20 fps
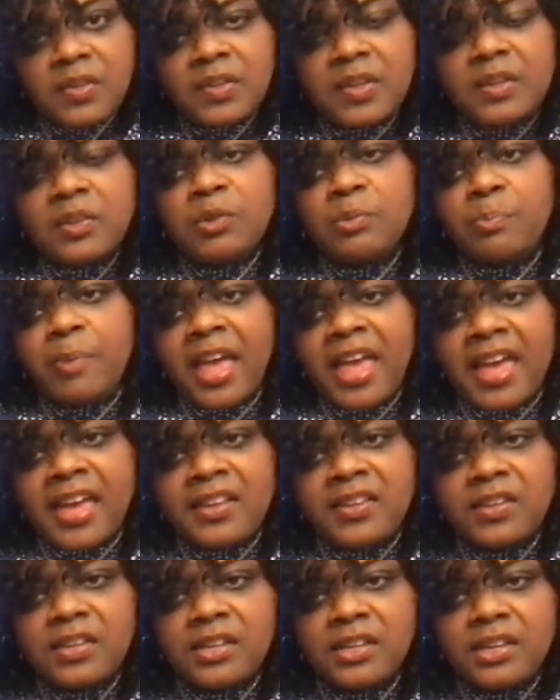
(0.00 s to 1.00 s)
is
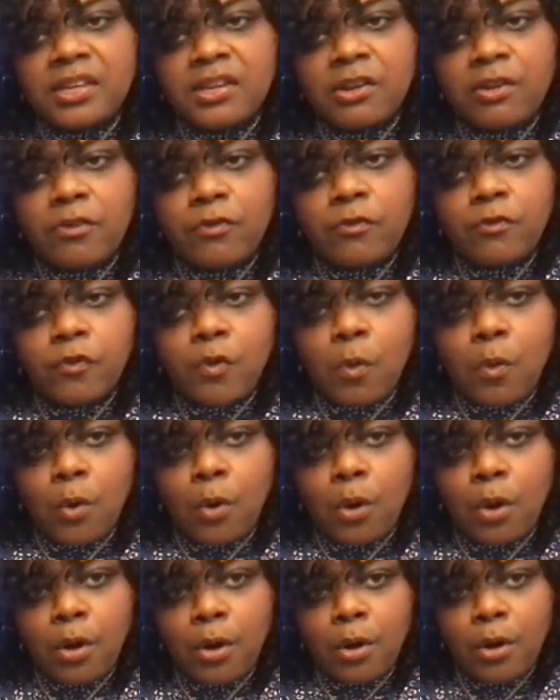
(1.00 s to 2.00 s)
best
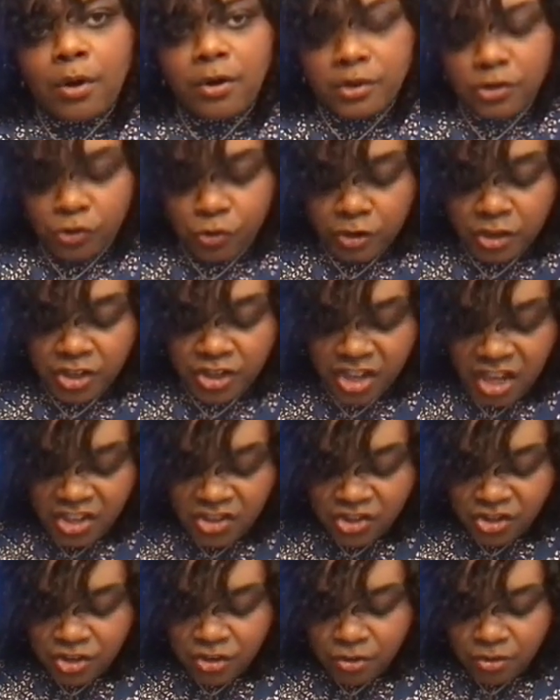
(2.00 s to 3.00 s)
for
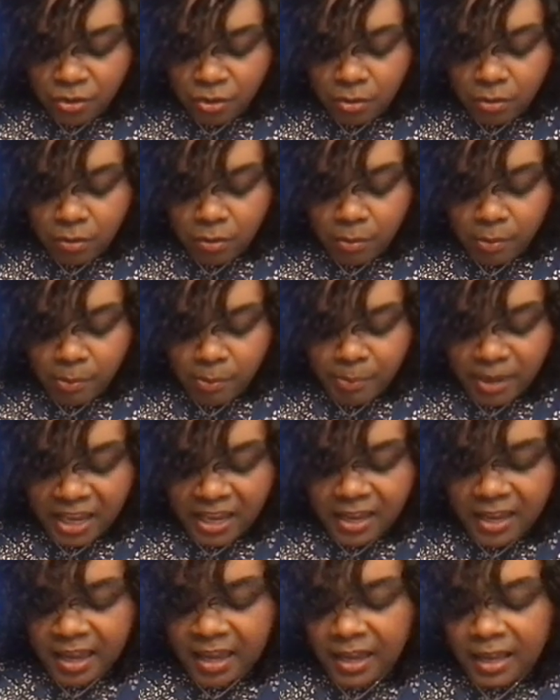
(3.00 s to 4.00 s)
traditional
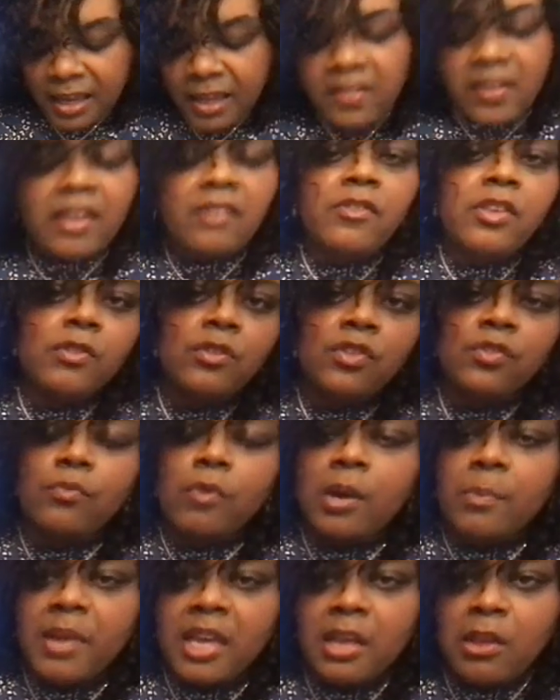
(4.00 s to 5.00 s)
baking, like if you just
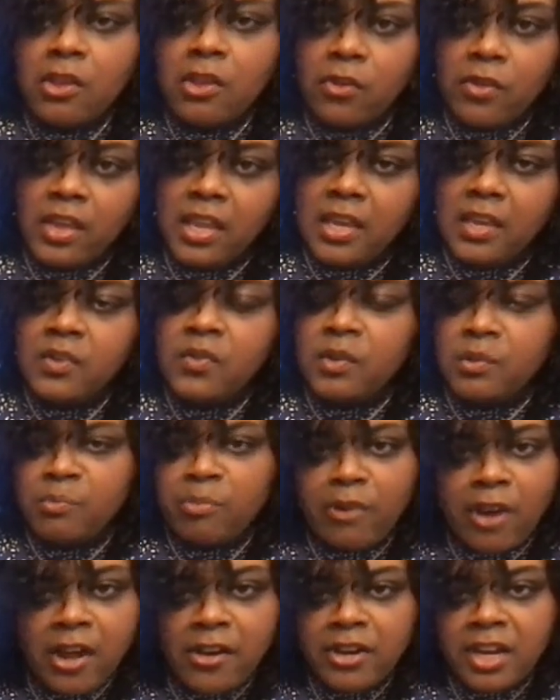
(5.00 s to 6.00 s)
want to bake cookies and
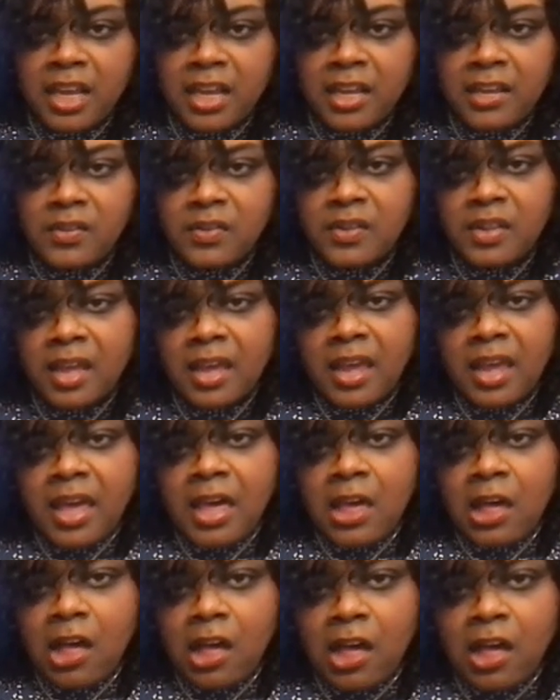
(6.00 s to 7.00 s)
brownies,
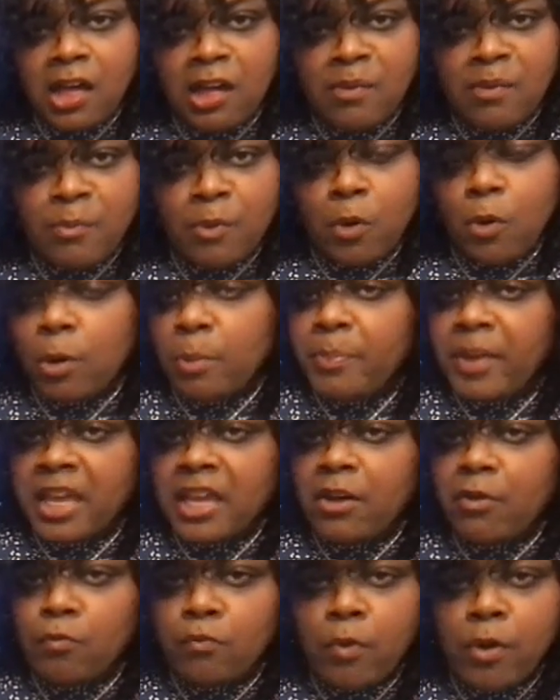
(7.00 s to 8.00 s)
or
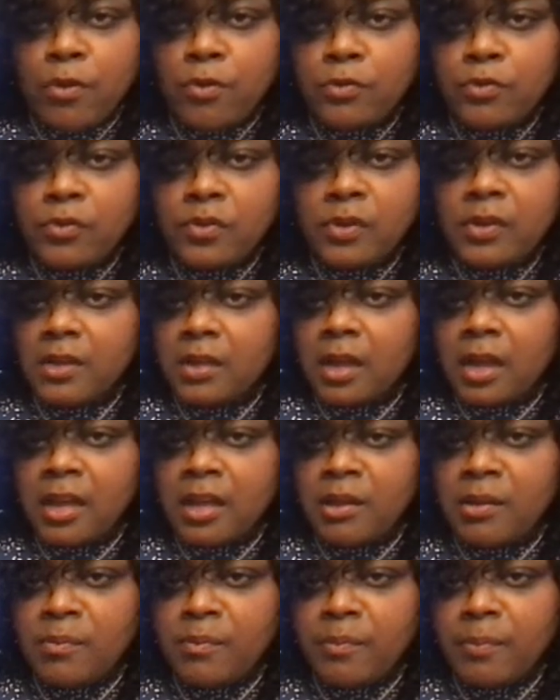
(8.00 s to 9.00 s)
bake a roast
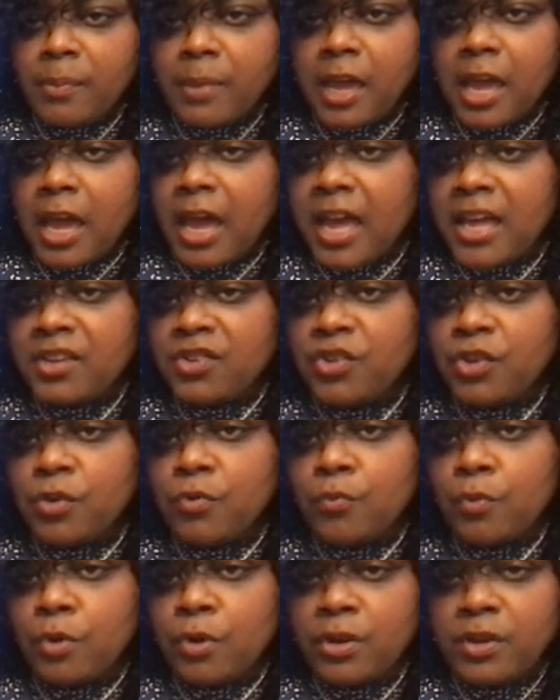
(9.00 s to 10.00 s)
as you
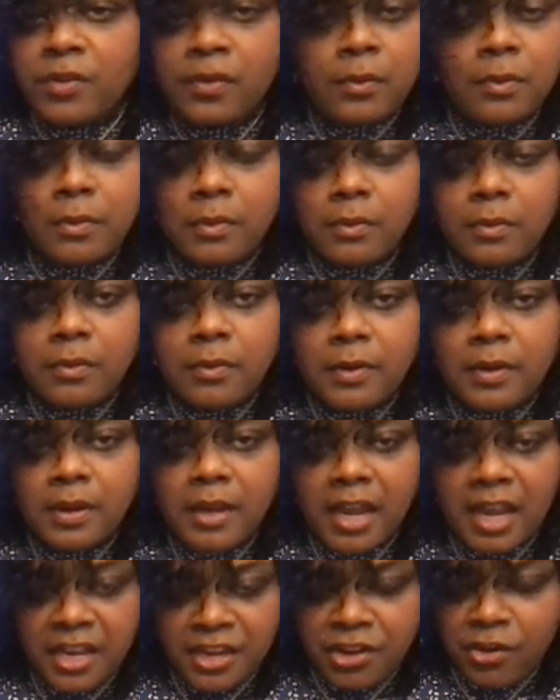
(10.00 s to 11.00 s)
would
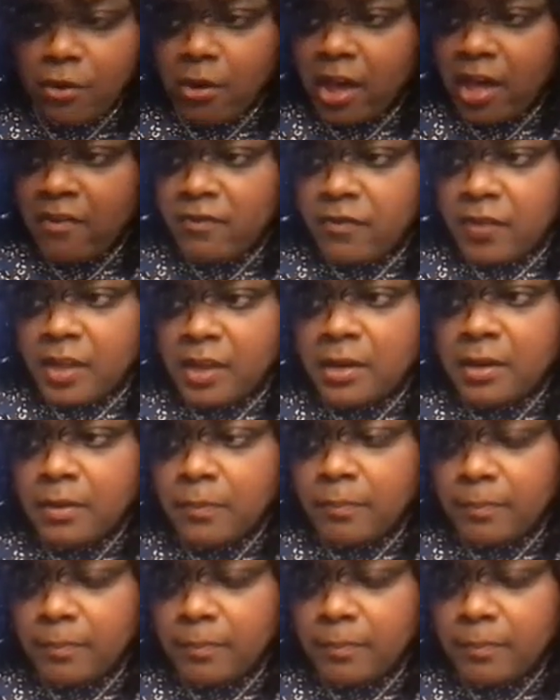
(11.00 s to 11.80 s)
in your oven.